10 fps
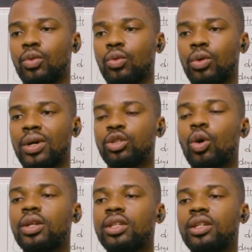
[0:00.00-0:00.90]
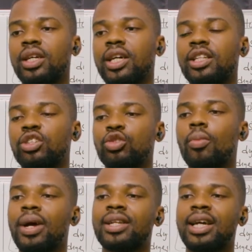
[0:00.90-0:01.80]
we were told in the
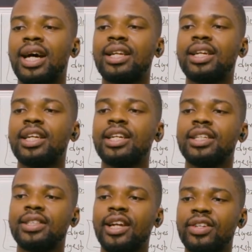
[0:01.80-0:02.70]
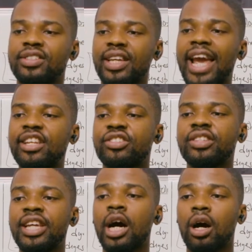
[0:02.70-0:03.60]
stomach that there is
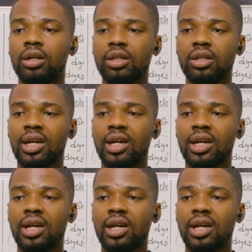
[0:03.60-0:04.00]
HCl,